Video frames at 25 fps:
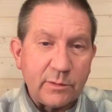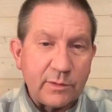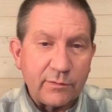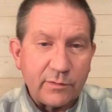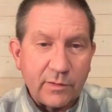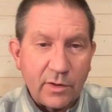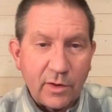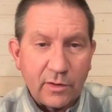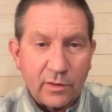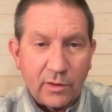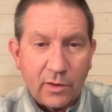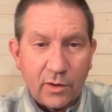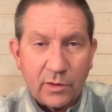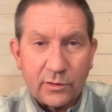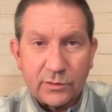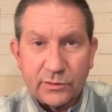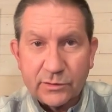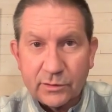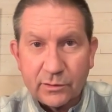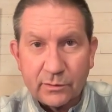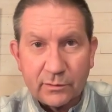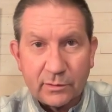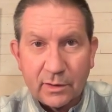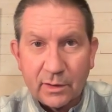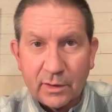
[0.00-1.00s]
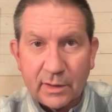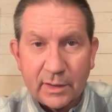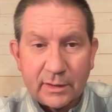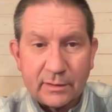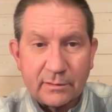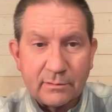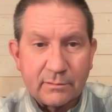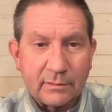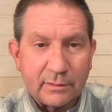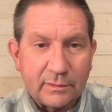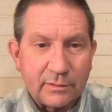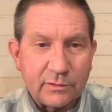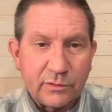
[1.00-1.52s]
We've also
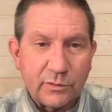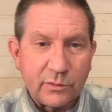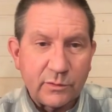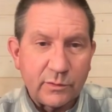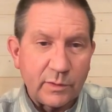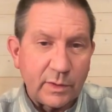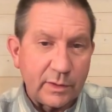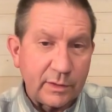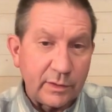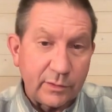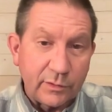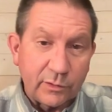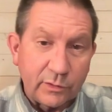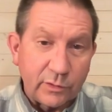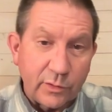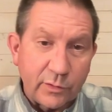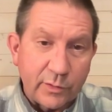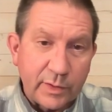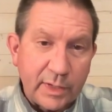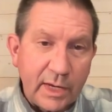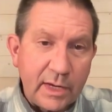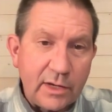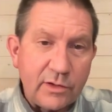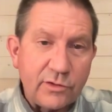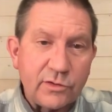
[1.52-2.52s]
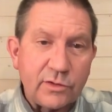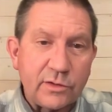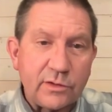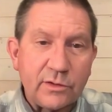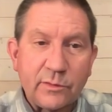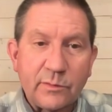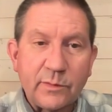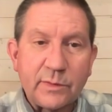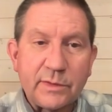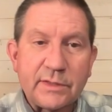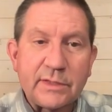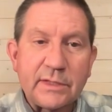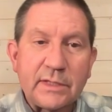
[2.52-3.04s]
gone to another location,
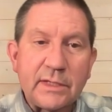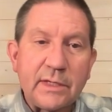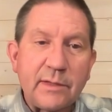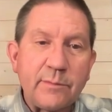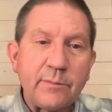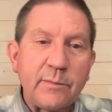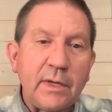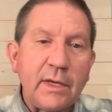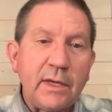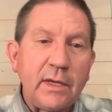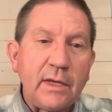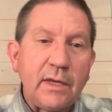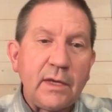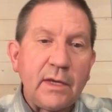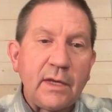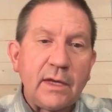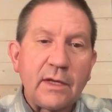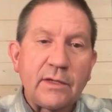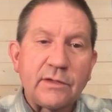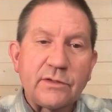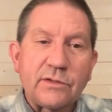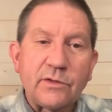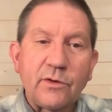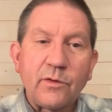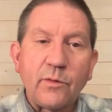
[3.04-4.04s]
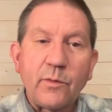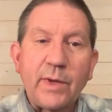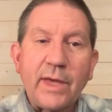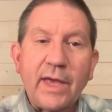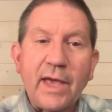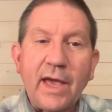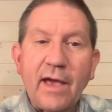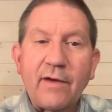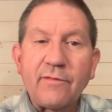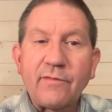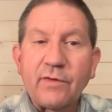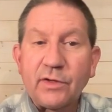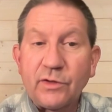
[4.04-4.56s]
it would seem, and so we
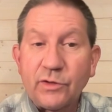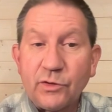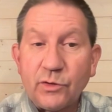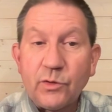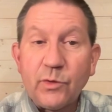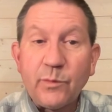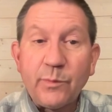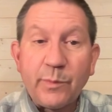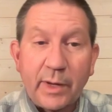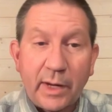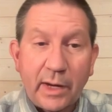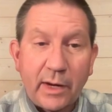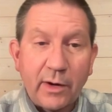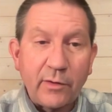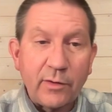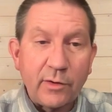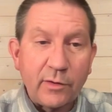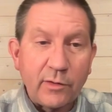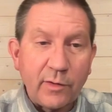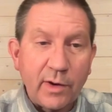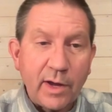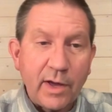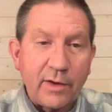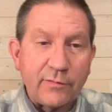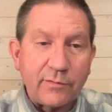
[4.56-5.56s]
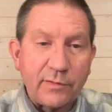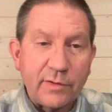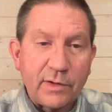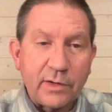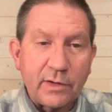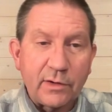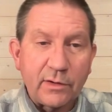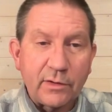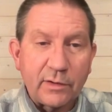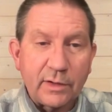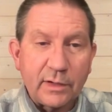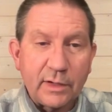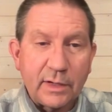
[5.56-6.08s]
have a new paragraph
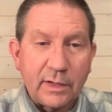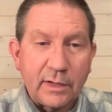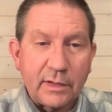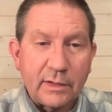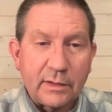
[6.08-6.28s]
here,